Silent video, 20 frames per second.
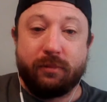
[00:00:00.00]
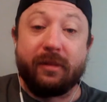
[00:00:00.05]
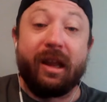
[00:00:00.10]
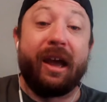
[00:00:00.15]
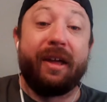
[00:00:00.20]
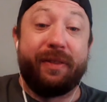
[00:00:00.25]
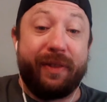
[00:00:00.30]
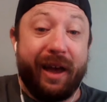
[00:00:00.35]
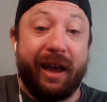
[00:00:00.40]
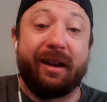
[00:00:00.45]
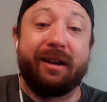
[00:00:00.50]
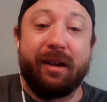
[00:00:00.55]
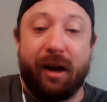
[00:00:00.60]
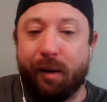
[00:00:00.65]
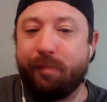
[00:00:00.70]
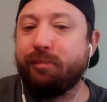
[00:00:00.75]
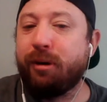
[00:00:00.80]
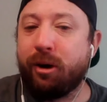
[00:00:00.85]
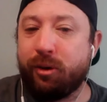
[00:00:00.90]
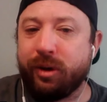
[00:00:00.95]
And then a
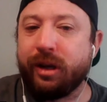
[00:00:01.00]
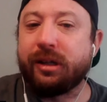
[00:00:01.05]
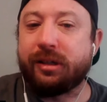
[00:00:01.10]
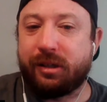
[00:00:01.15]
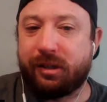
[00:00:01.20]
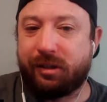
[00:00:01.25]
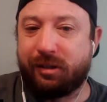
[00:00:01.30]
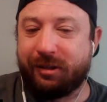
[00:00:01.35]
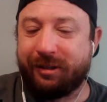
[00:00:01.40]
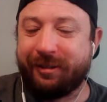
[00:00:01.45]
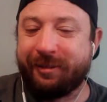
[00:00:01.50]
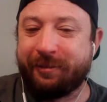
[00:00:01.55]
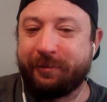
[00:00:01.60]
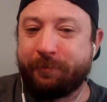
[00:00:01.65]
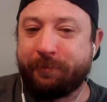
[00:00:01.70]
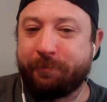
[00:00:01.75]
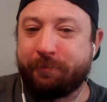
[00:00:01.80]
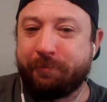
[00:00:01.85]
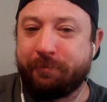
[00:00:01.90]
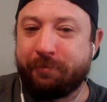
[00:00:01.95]
bonus,
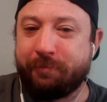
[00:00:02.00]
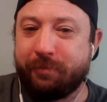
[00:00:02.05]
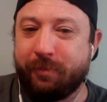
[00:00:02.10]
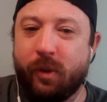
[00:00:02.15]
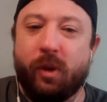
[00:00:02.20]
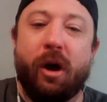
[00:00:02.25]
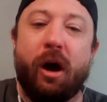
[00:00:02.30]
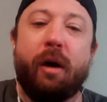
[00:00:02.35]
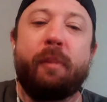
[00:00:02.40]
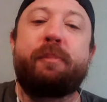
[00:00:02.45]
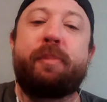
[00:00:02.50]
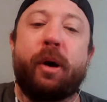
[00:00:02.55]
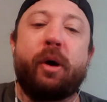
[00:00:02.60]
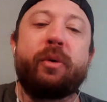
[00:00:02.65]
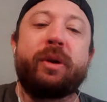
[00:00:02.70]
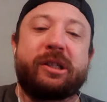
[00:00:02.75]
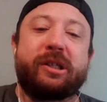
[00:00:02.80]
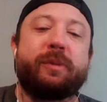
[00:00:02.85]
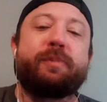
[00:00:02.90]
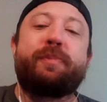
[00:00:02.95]
a
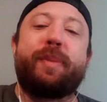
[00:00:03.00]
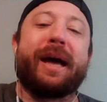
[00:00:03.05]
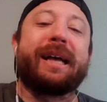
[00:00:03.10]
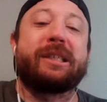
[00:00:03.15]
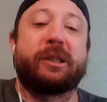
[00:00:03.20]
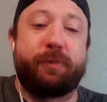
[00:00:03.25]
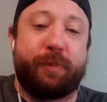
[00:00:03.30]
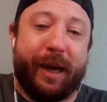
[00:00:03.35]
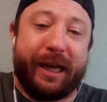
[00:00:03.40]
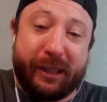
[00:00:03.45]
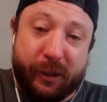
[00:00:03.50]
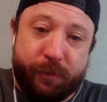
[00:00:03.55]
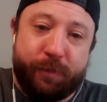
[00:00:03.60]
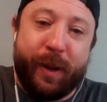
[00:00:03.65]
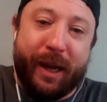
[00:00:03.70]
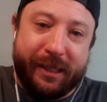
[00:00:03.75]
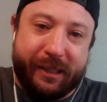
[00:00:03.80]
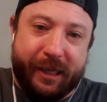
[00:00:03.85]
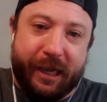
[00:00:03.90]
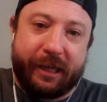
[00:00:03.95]
bonus best, best,
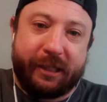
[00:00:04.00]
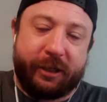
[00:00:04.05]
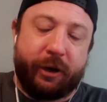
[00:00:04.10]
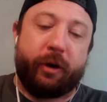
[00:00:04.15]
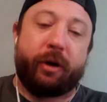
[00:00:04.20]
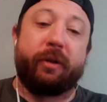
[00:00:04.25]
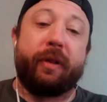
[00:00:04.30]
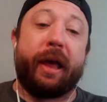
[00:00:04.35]
best case scenario.